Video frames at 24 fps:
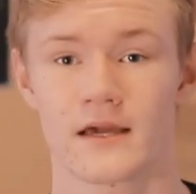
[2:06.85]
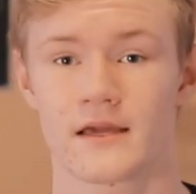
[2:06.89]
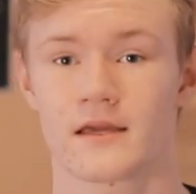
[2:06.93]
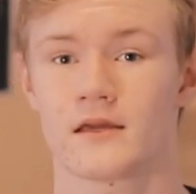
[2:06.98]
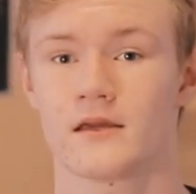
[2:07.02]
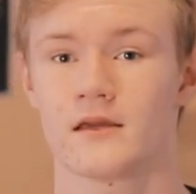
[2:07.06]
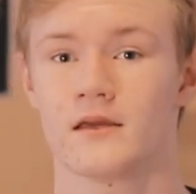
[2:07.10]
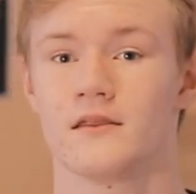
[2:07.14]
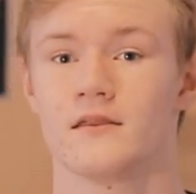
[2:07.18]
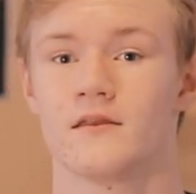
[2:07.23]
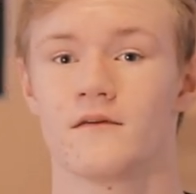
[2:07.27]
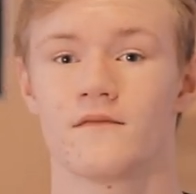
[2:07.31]

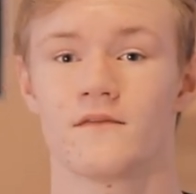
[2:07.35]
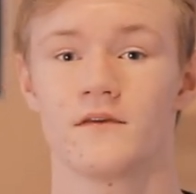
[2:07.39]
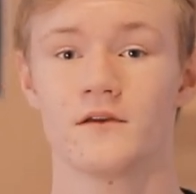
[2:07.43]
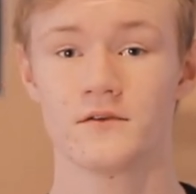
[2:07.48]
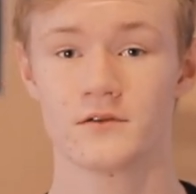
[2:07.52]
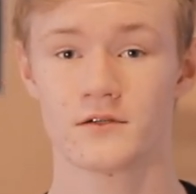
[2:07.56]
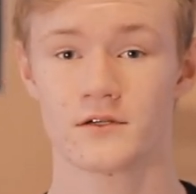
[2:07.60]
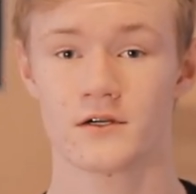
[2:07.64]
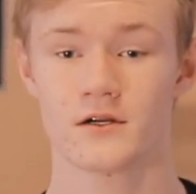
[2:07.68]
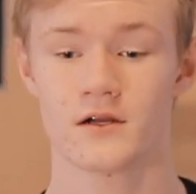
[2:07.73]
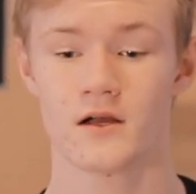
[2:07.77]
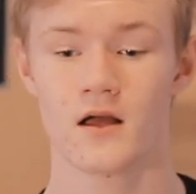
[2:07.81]
Like in the
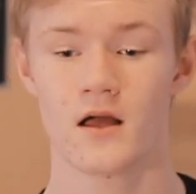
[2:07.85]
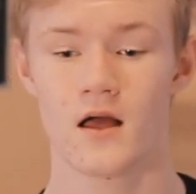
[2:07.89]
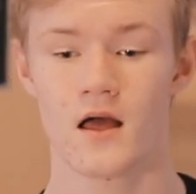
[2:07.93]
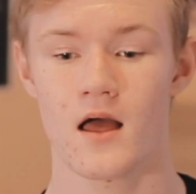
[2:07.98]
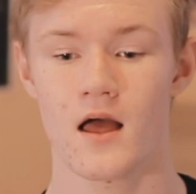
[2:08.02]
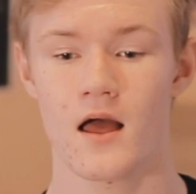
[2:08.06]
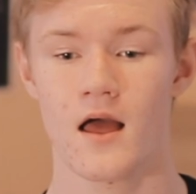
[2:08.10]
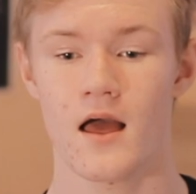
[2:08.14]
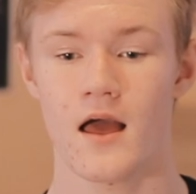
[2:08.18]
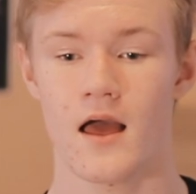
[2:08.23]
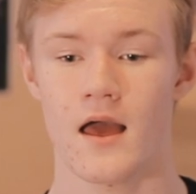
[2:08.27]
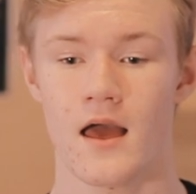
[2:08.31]
future,
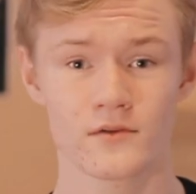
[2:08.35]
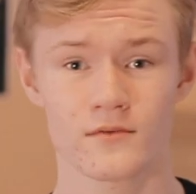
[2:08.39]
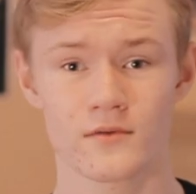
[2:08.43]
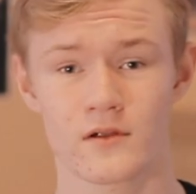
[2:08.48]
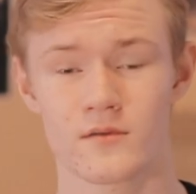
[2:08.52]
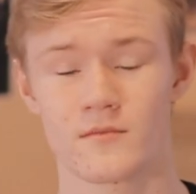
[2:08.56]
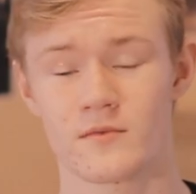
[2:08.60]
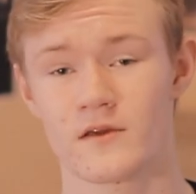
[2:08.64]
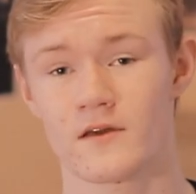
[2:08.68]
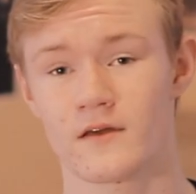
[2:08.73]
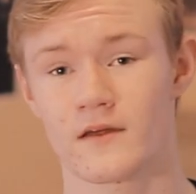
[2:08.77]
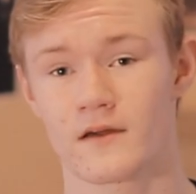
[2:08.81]
I
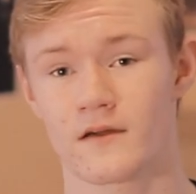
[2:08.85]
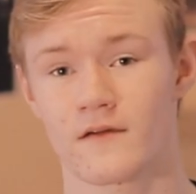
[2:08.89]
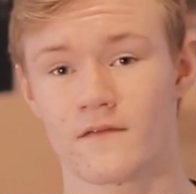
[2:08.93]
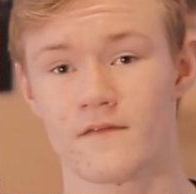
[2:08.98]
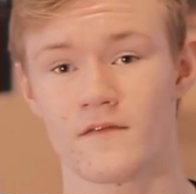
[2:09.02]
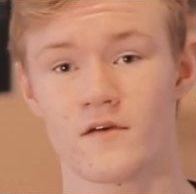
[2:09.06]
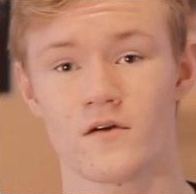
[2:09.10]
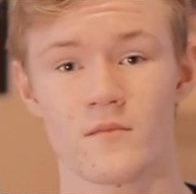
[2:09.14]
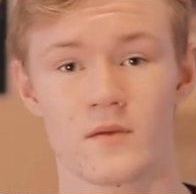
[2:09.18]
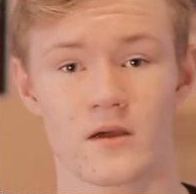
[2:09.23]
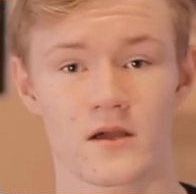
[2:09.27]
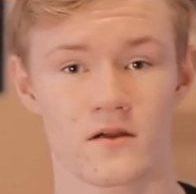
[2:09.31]
actually want to be like
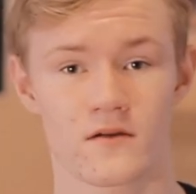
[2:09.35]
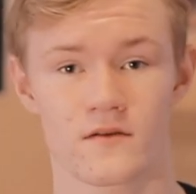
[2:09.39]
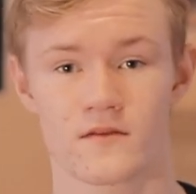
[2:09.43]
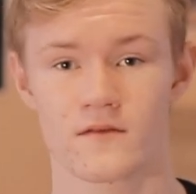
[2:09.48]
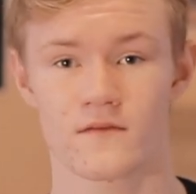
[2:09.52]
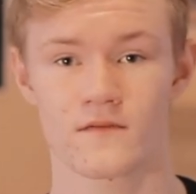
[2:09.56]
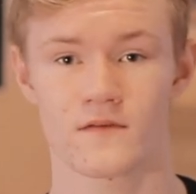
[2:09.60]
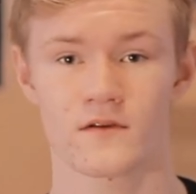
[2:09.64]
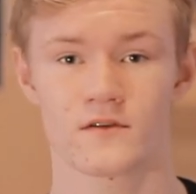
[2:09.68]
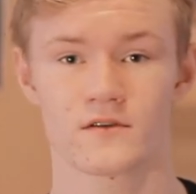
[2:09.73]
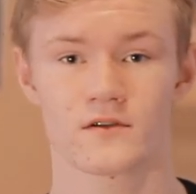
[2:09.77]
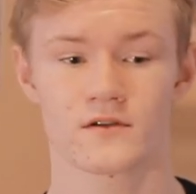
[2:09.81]
a filmmaker
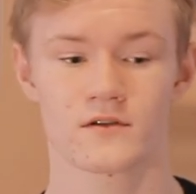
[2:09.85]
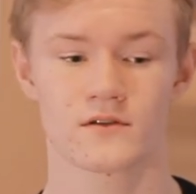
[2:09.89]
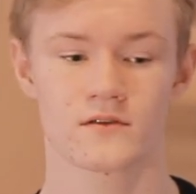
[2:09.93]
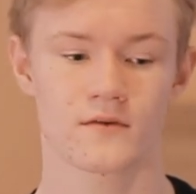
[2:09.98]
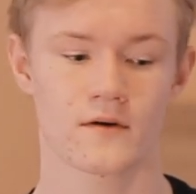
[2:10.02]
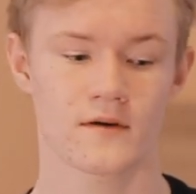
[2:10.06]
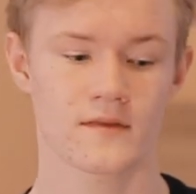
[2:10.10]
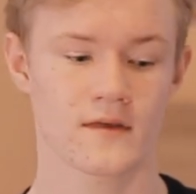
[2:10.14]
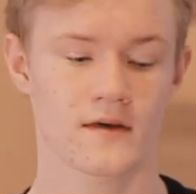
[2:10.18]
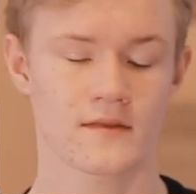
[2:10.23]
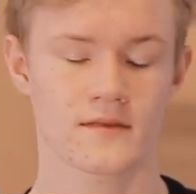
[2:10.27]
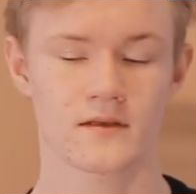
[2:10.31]
in the
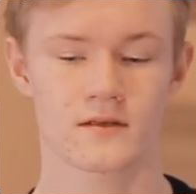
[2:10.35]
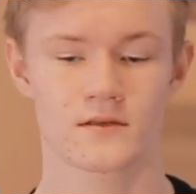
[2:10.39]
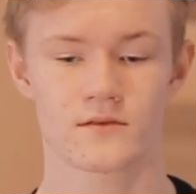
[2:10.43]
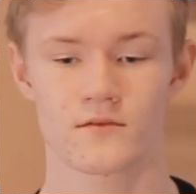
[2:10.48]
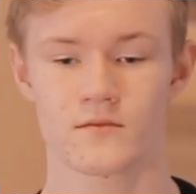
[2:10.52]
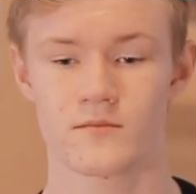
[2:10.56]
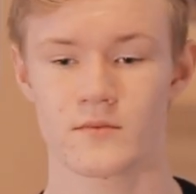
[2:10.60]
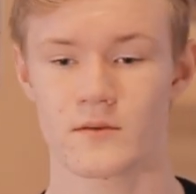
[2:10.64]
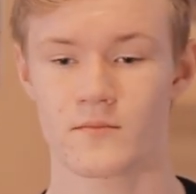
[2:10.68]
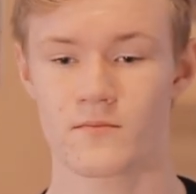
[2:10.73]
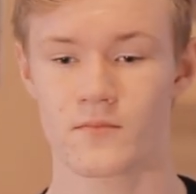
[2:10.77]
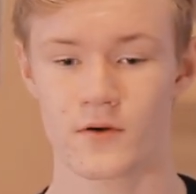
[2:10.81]
future so I thought
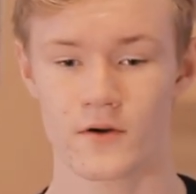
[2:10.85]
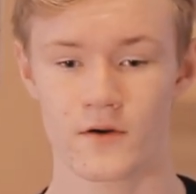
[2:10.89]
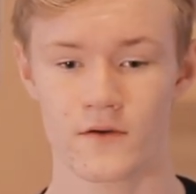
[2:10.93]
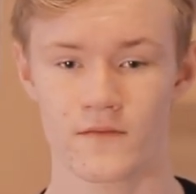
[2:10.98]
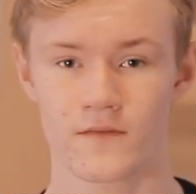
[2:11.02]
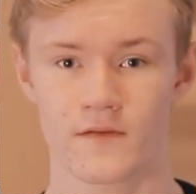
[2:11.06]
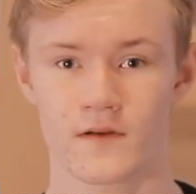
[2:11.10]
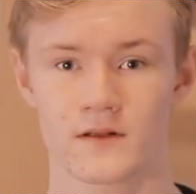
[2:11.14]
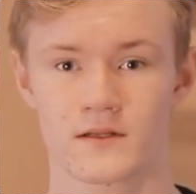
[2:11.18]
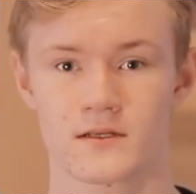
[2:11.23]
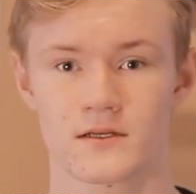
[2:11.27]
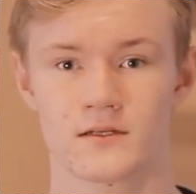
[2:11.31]
this would be
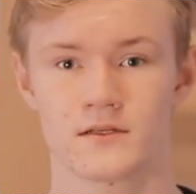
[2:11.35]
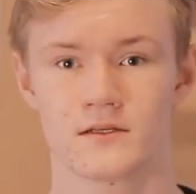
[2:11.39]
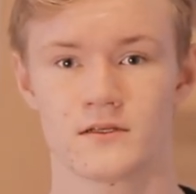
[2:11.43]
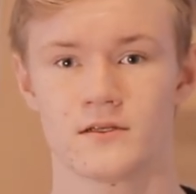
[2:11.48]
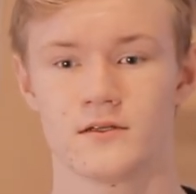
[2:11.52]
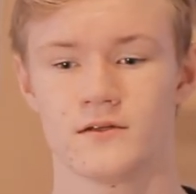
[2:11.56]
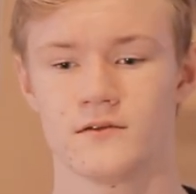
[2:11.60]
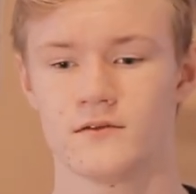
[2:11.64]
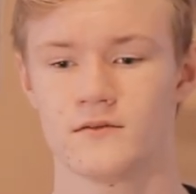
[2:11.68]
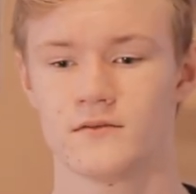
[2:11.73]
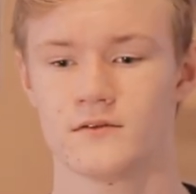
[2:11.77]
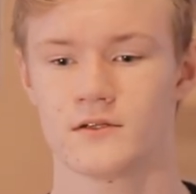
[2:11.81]

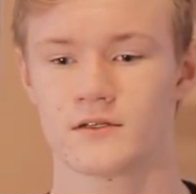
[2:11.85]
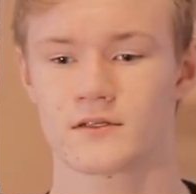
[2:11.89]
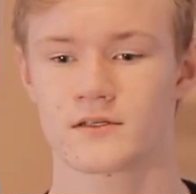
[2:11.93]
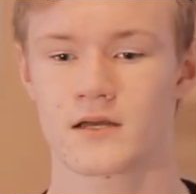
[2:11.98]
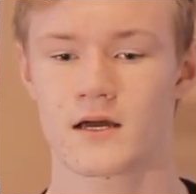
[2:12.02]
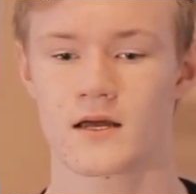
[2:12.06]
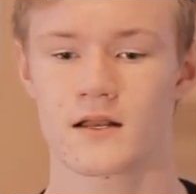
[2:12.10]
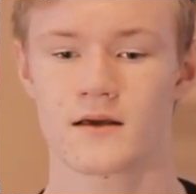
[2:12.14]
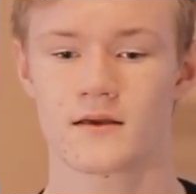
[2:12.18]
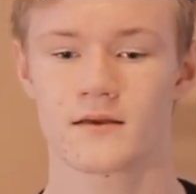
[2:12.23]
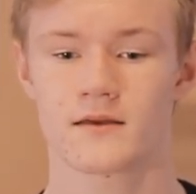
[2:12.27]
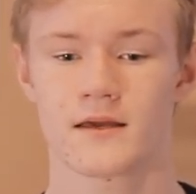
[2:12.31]
perfect to
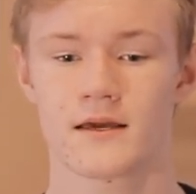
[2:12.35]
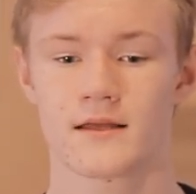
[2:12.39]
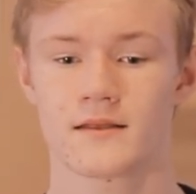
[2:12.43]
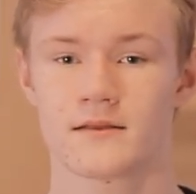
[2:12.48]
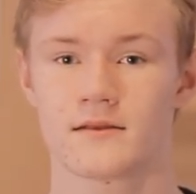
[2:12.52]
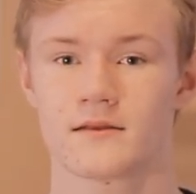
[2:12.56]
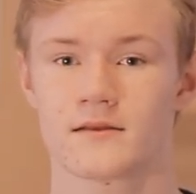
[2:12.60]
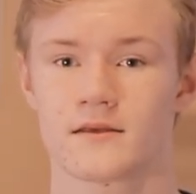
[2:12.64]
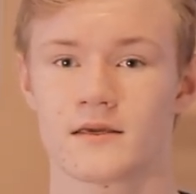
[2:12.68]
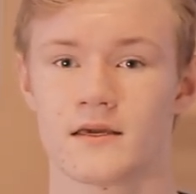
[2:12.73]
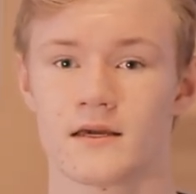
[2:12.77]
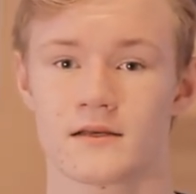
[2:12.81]
just kind of
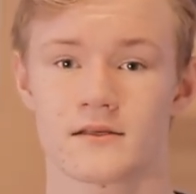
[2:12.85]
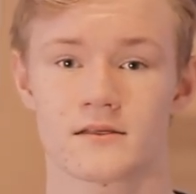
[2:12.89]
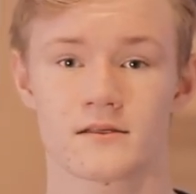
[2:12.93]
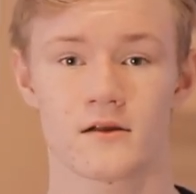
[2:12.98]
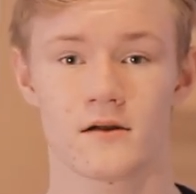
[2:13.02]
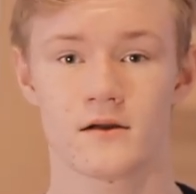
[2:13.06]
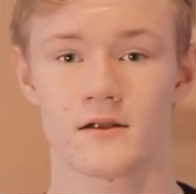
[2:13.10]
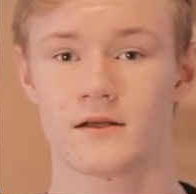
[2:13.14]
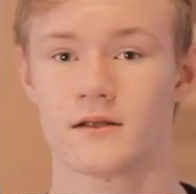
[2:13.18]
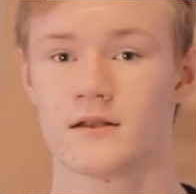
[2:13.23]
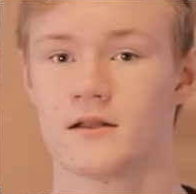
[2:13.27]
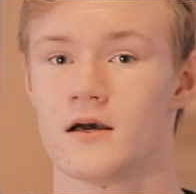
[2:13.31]
get
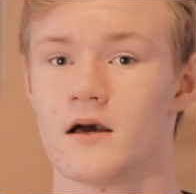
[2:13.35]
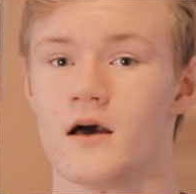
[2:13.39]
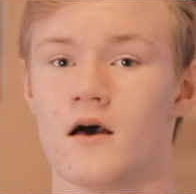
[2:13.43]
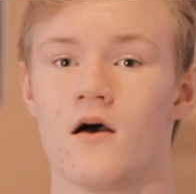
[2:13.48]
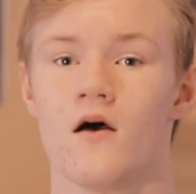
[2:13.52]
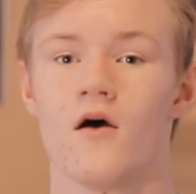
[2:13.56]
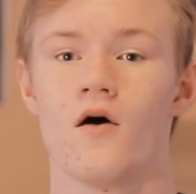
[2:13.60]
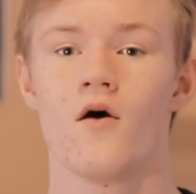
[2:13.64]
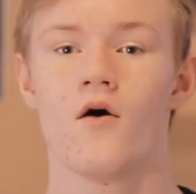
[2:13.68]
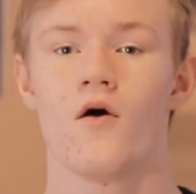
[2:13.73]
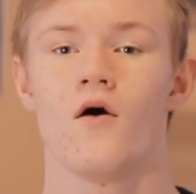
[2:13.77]
kickstarted.